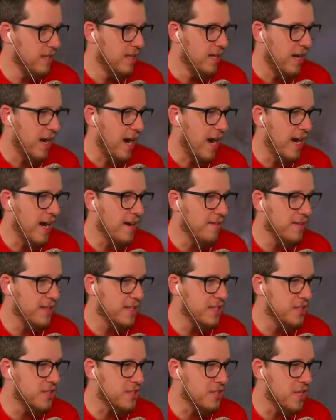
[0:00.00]
I have
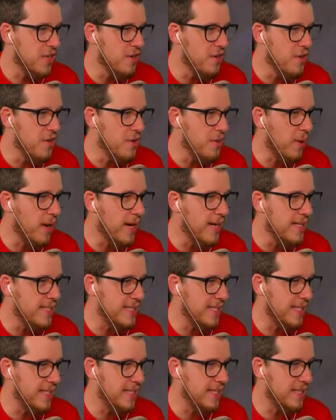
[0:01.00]
like just a new
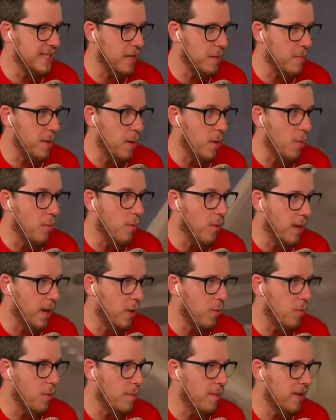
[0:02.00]
idea about what I
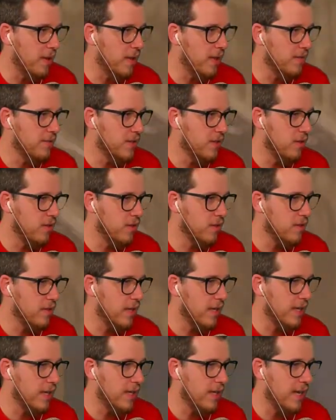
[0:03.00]
want my life to look
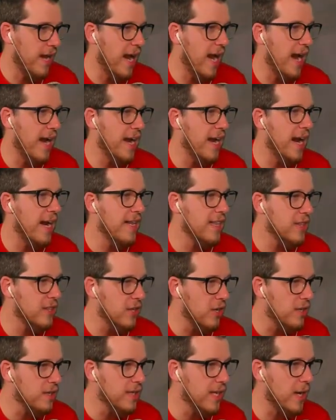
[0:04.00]
like. And I
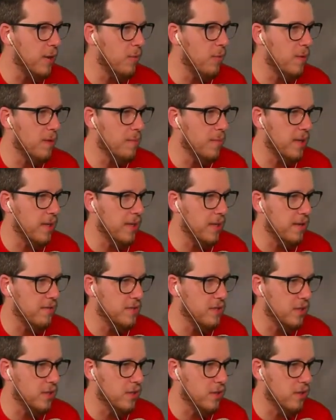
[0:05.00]
thought that I wanted my life
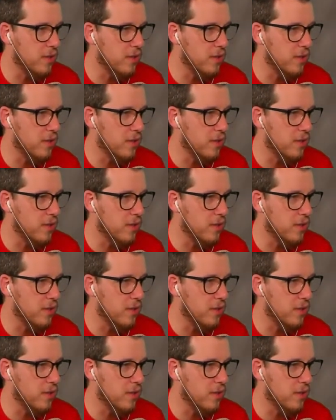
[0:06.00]
to look